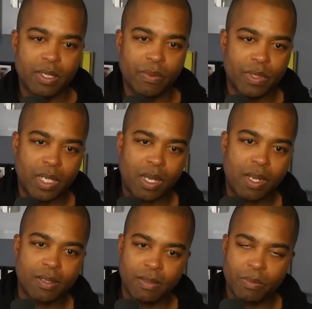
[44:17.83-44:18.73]
She was
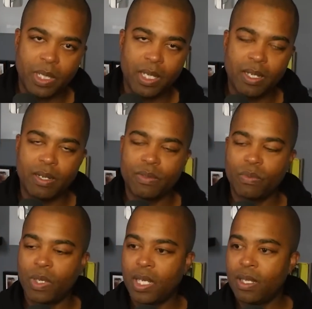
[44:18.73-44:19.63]
awesome in it as
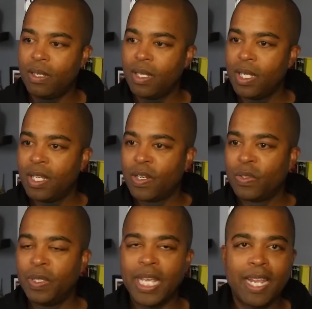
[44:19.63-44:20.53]
well. Her
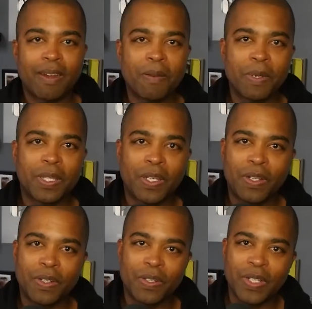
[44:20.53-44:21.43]
lair with
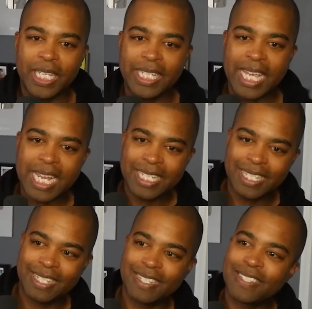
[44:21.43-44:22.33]
all her like
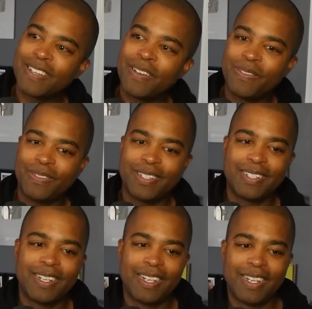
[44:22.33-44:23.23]
gadgets and stuff.
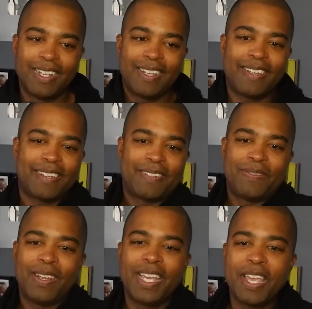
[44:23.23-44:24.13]
And
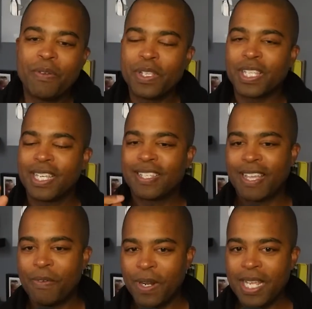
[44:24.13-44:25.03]
um, it was because
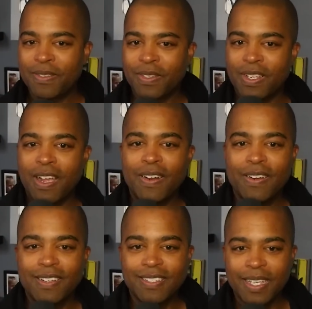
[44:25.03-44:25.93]
when I saw
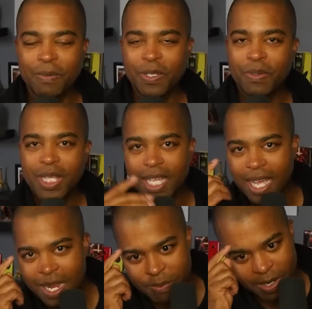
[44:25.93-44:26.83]
her, I was like, what's with the
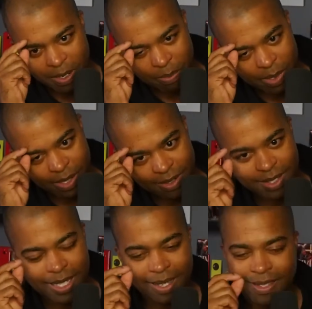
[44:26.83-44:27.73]
eyebrow piercing?